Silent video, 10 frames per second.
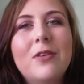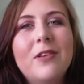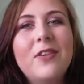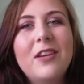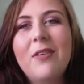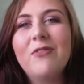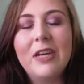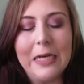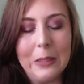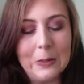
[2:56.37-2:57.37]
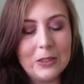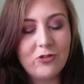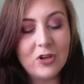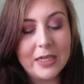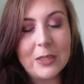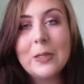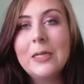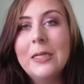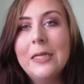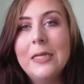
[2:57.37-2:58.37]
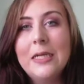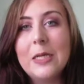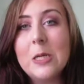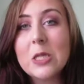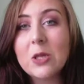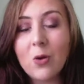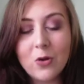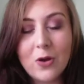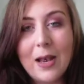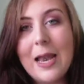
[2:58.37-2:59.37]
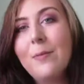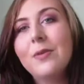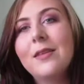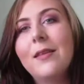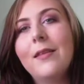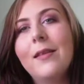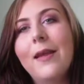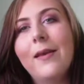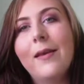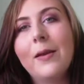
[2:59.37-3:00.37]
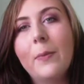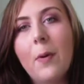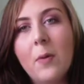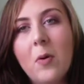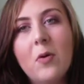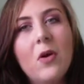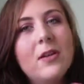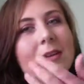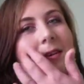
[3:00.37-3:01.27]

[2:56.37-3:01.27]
So if you don't really like dryingness on your lips, then you probably won't like these